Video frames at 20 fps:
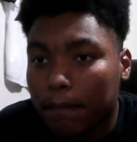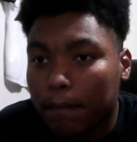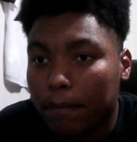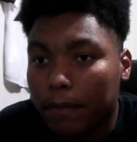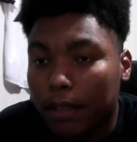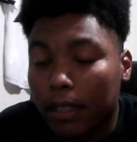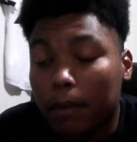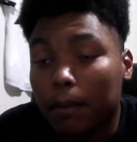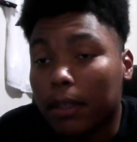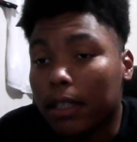
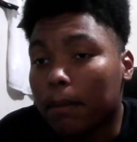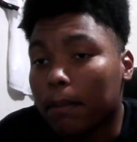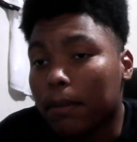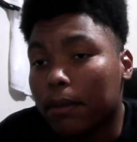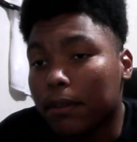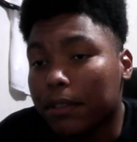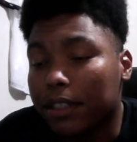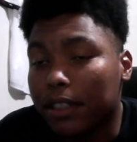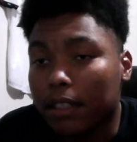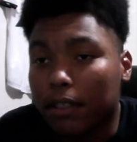He went to
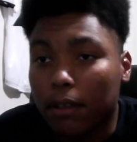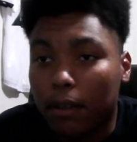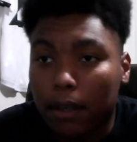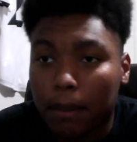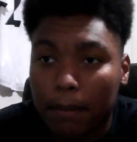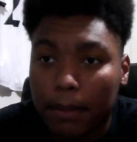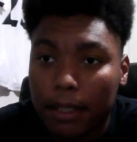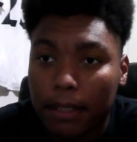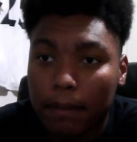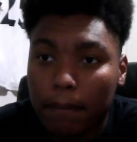Borussia
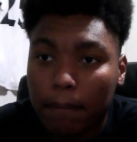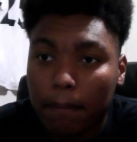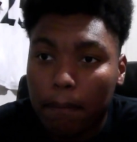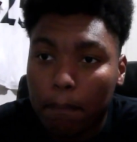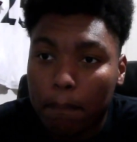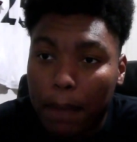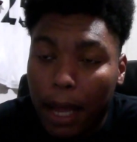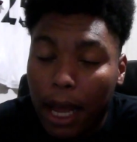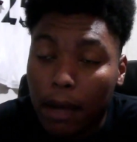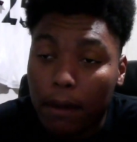Dortmund,
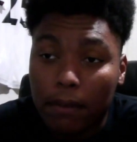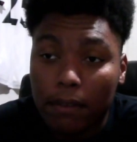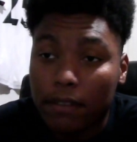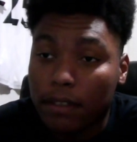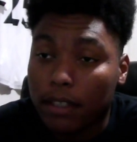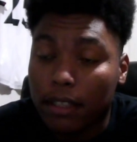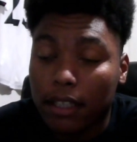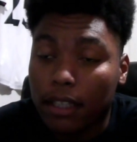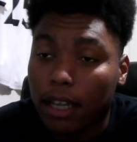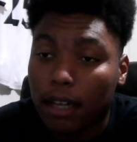bounced, and
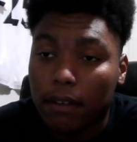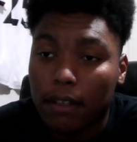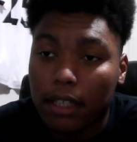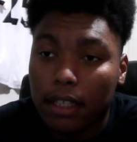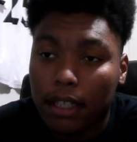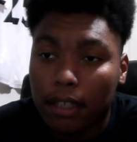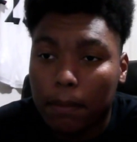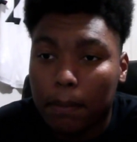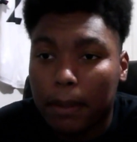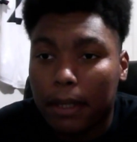look how good
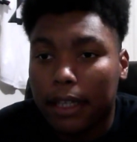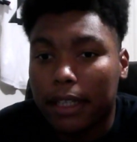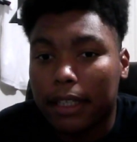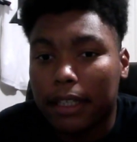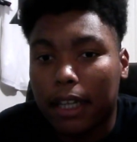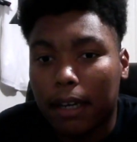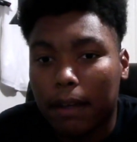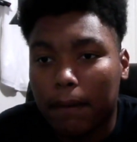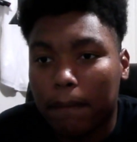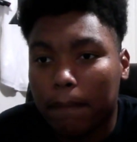he's playing
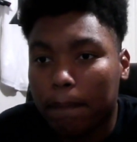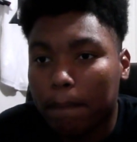now.